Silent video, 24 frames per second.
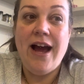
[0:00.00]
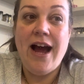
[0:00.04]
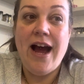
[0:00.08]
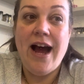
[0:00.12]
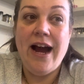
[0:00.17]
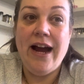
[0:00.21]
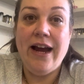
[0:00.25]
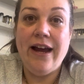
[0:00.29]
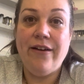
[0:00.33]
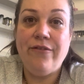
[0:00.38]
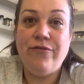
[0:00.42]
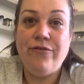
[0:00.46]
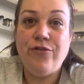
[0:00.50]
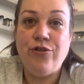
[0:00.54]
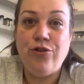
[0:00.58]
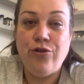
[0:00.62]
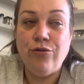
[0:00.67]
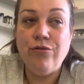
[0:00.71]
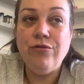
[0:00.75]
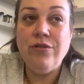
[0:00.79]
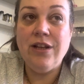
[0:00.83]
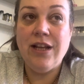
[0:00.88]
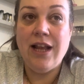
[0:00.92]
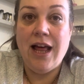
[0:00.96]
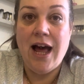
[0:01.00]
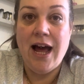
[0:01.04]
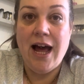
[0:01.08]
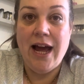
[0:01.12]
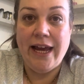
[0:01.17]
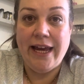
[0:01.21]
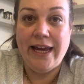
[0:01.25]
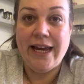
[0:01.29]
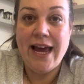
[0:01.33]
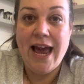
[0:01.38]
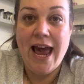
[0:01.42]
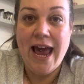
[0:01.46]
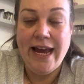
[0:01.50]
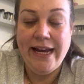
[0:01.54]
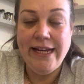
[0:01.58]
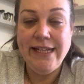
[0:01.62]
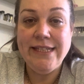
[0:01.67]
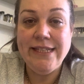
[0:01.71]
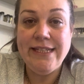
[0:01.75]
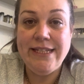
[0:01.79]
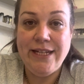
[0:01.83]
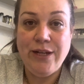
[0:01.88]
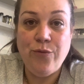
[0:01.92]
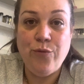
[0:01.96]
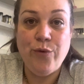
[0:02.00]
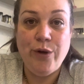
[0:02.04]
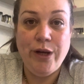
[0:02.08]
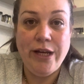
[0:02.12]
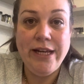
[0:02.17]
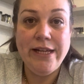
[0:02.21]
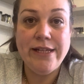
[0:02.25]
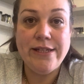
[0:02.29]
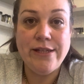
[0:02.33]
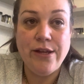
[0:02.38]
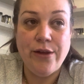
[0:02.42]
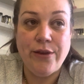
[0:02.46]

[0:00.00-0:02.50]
I have done like 18 weeks